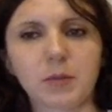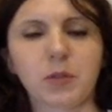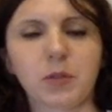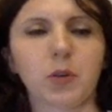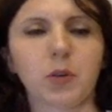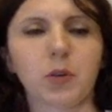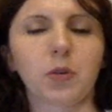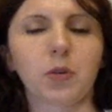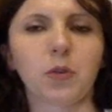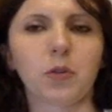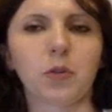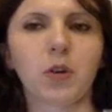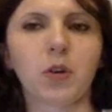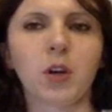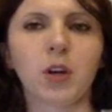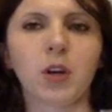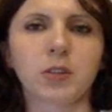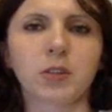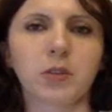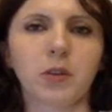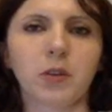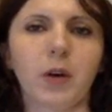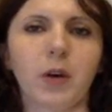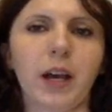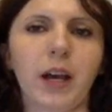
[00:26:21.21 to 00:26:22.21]
So
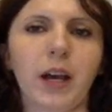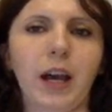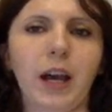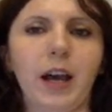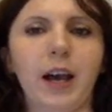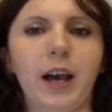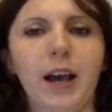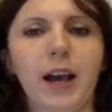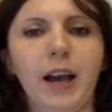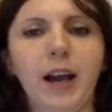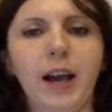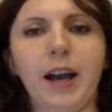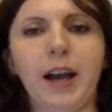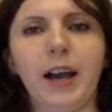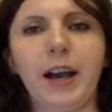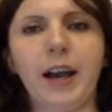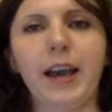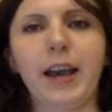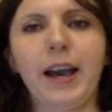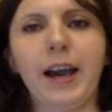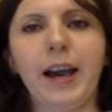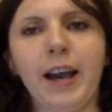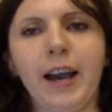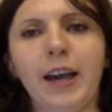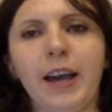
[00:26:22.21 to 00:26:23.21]

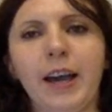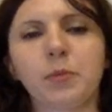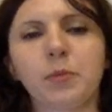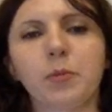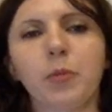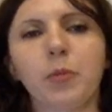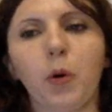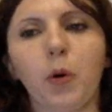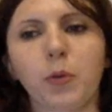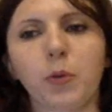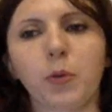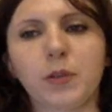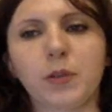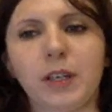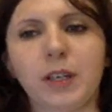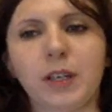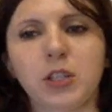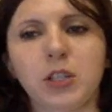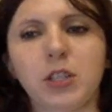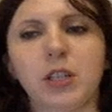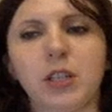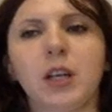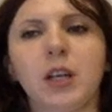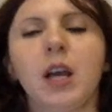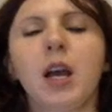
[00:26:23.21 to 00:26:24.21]
I had both
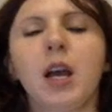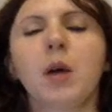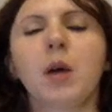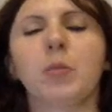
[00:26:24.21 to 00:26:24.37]
actually.